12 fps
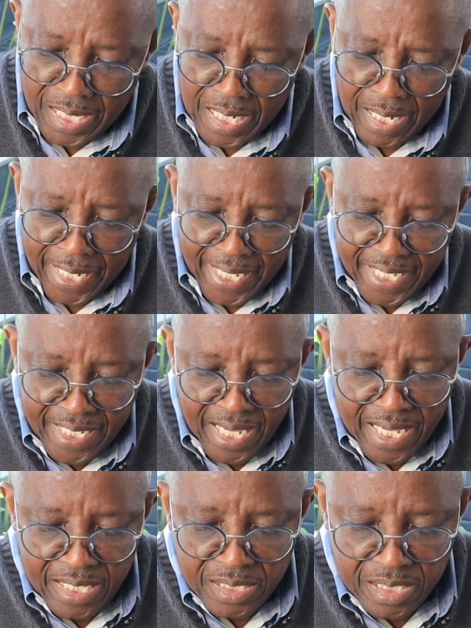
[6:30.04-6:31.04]
Now, He
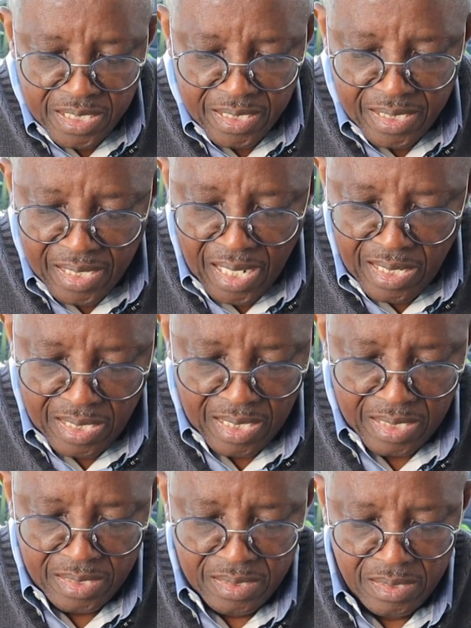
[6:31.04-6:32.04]
is the
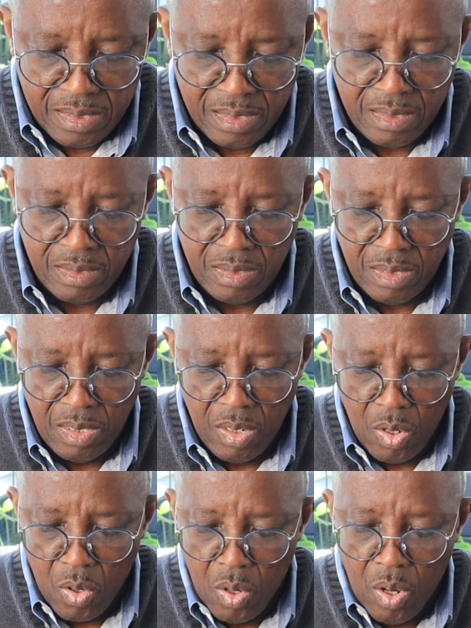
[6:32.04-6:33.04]
God
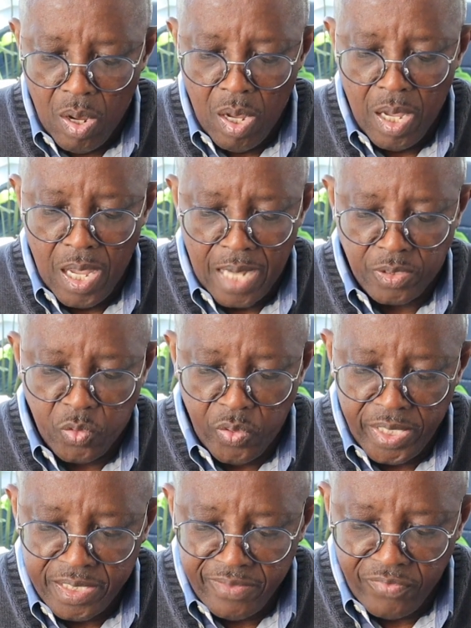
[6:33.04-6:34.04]
and
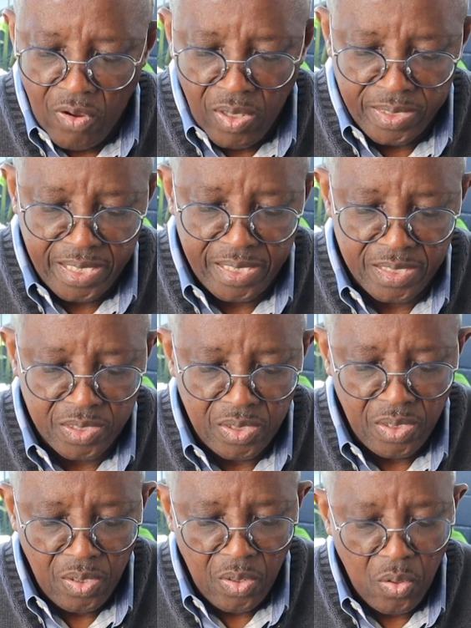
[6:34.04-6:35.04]
creator of all things
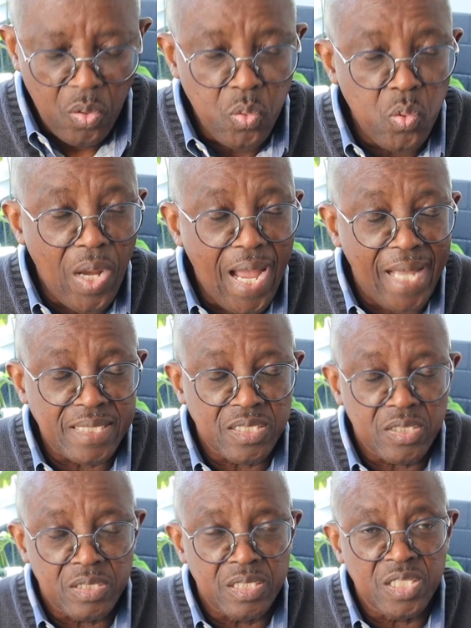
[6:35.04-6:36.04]
who
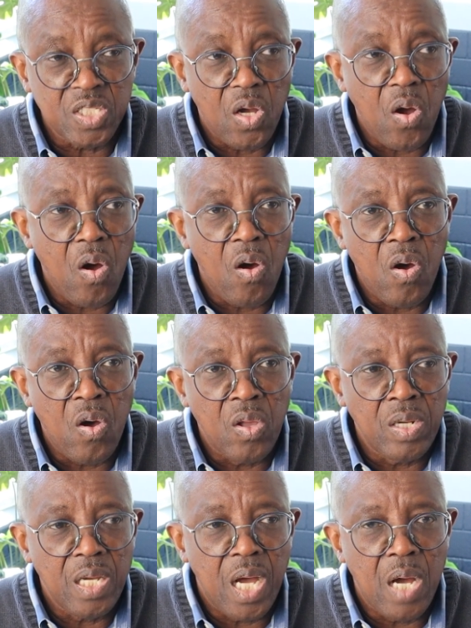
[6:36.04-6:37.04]
answers
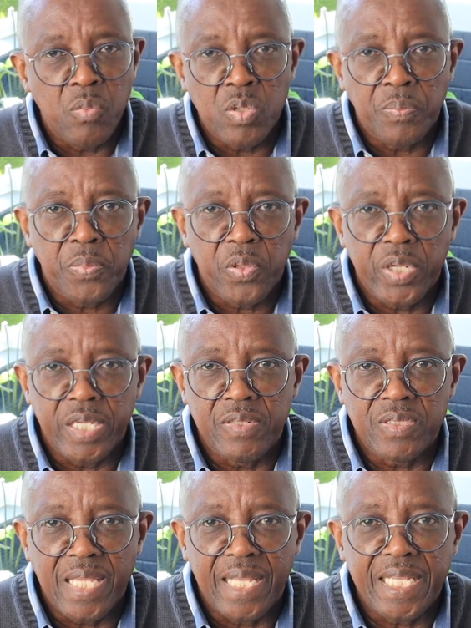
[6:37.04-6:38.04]
all our
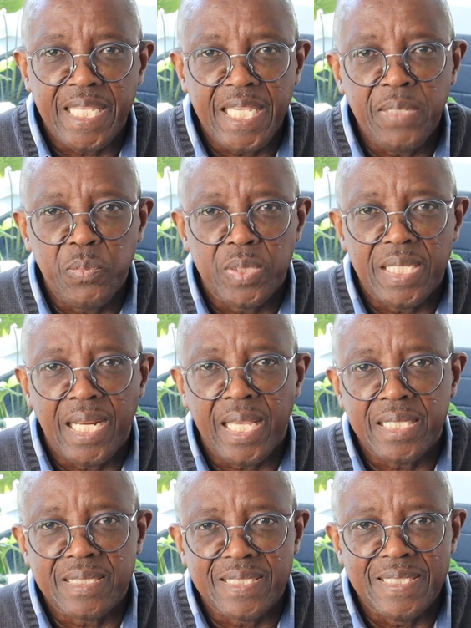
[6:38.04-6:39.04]
prayers. And He would
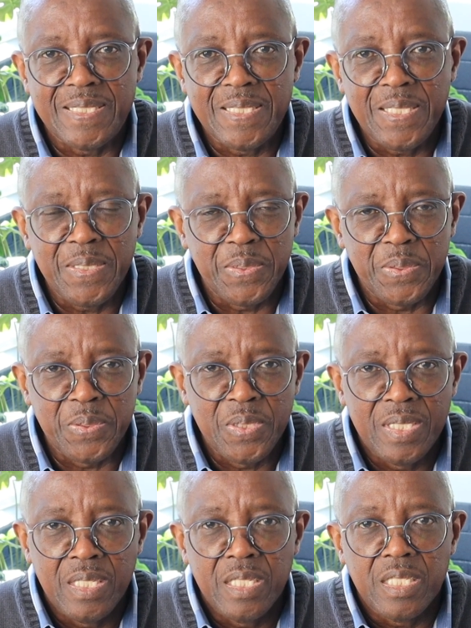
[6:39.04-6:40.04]
like to know
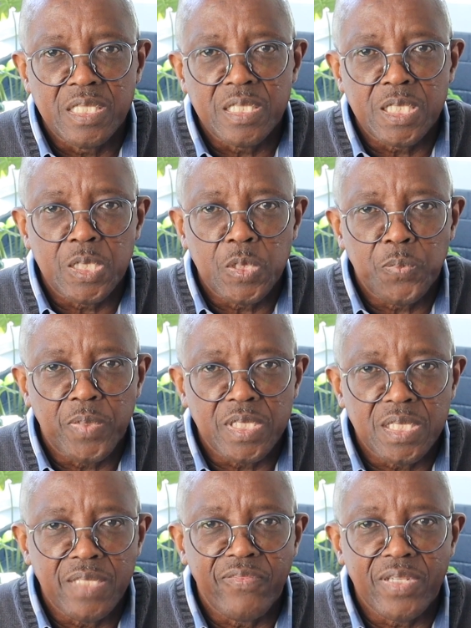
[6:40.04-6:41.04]

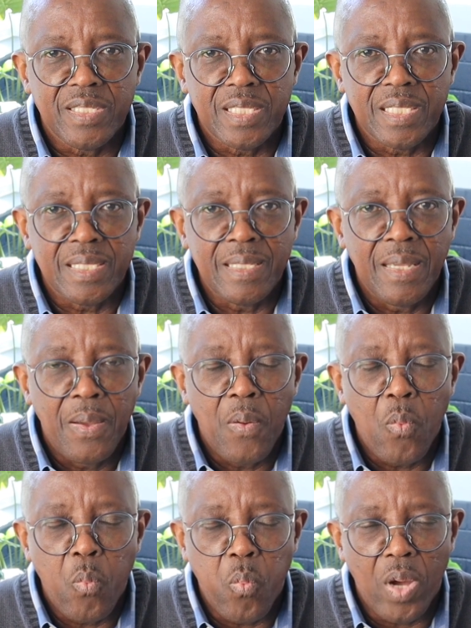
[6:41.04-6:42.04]
specifically
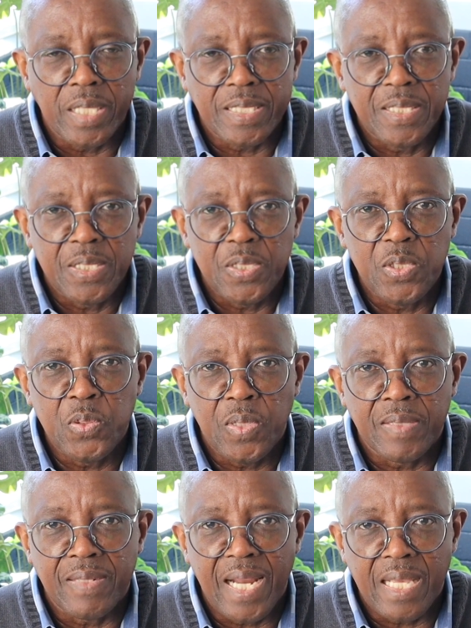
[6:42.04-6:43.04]
what you
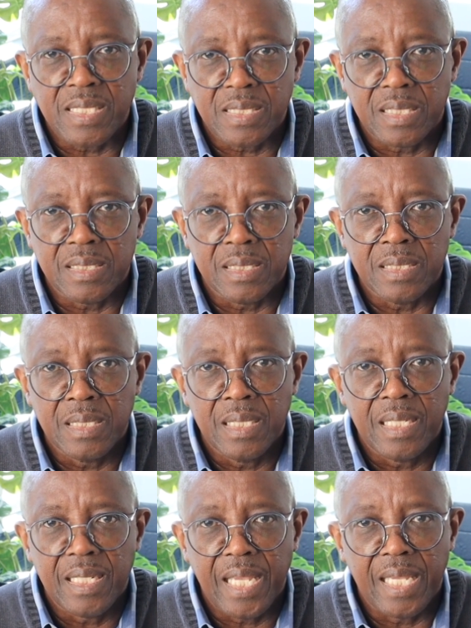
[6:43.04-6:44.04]
are asking
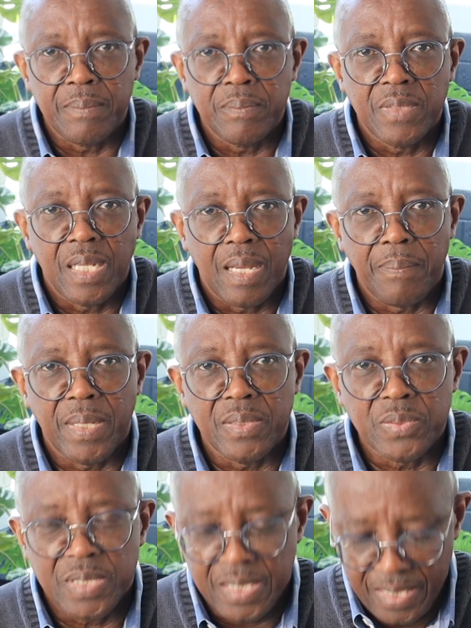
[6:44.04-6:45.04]
Him about.